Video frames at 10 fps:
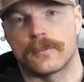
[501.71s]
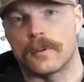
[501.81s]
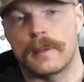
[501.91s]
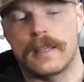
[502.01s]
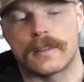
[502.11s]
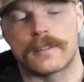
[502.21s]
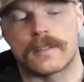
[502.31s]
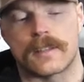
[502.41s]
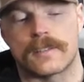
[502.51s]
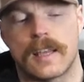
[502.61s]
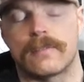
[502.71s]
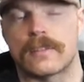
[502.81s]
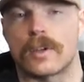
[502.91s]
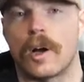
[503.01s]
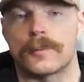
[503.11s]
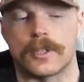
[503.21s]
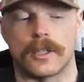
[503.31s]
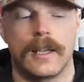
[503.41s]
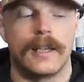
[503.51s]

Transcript: for me, this is the safest option.